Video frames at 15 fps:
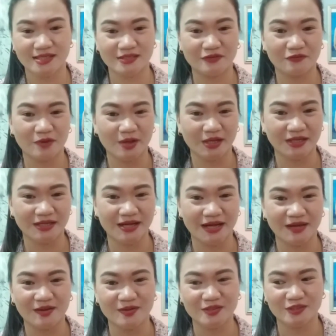a foreign
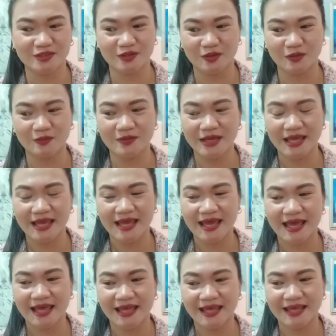guy also,
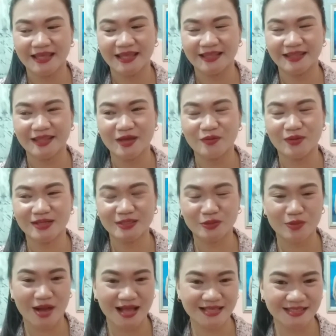and they want
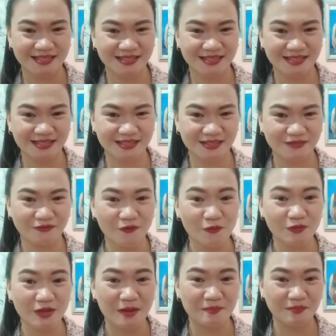to ask
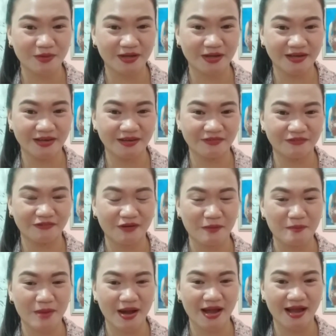phone number
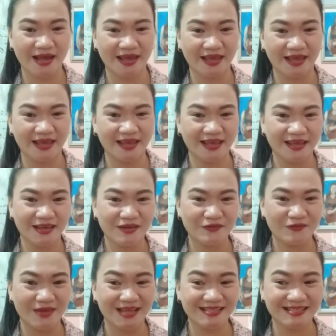from my
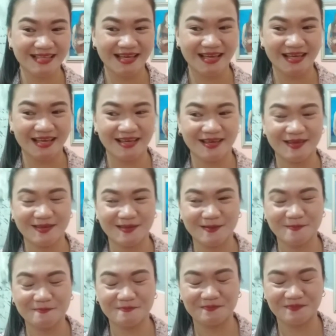fiance
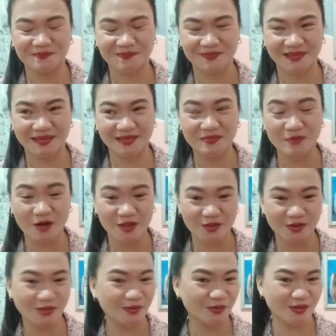
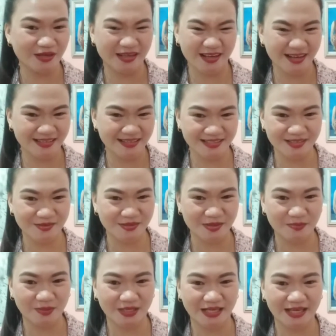brother or cousin or
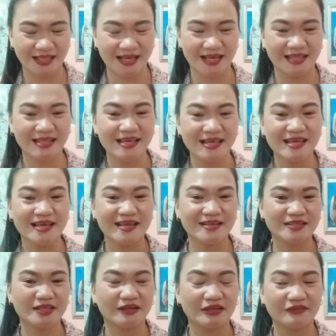something like that.
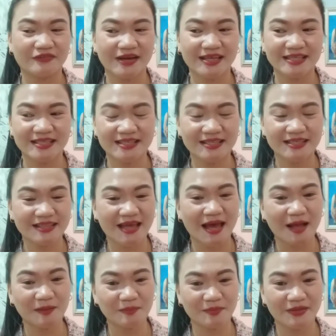So if I didn't
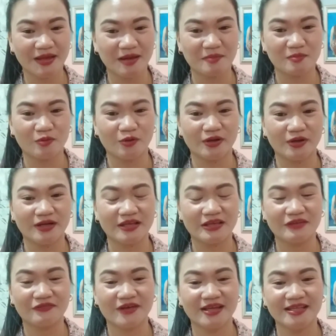help them, or
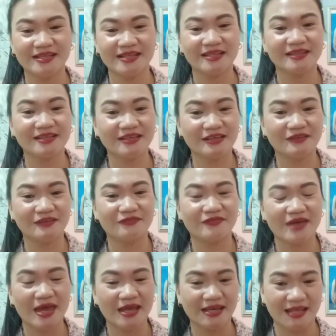if I didn't give
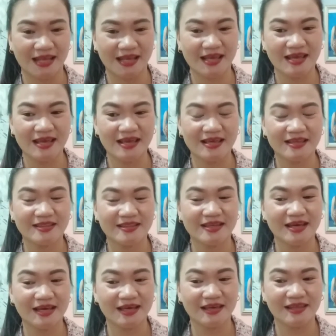any,
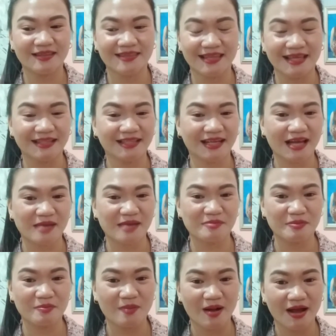they think that
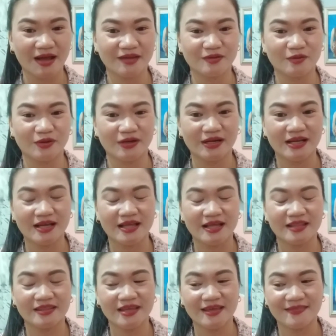I'm bad, or
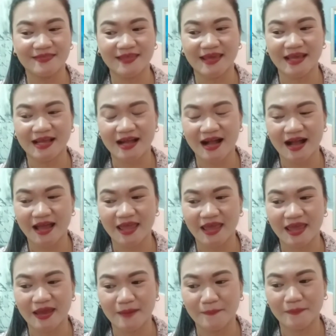they think I
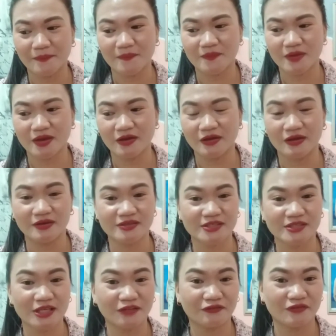am a
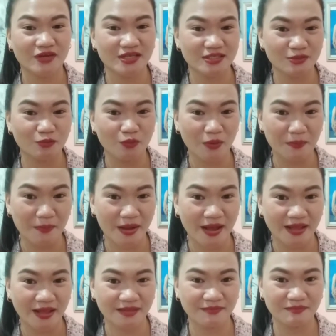selfish
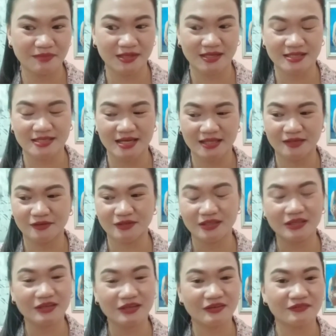woman because I don't
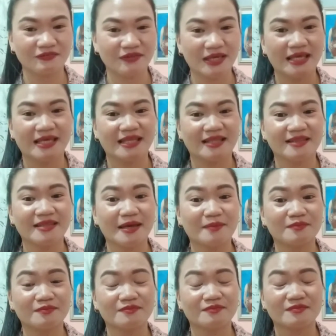give
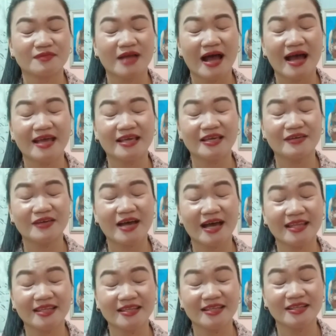them, I
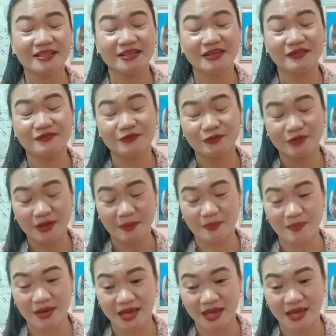didn't give to them